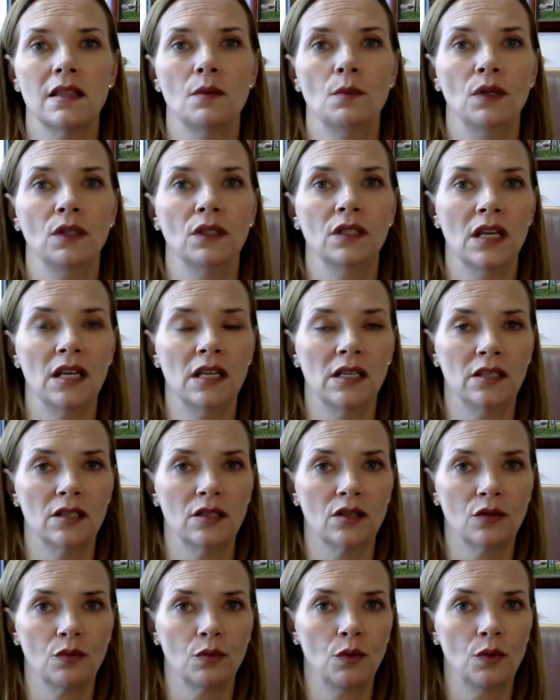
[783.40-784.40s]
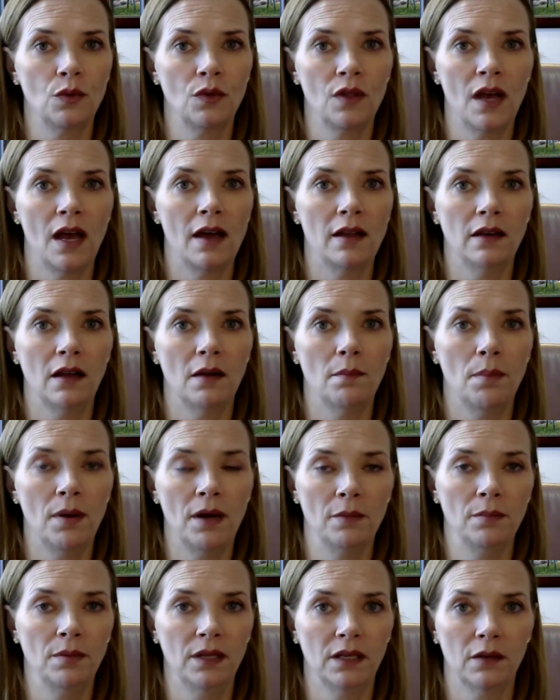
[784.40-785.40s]
that will take us through that
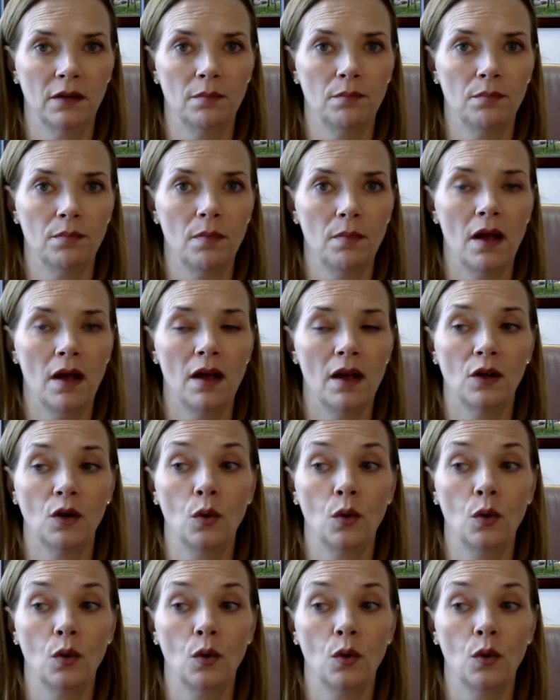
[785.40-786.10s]
public uh,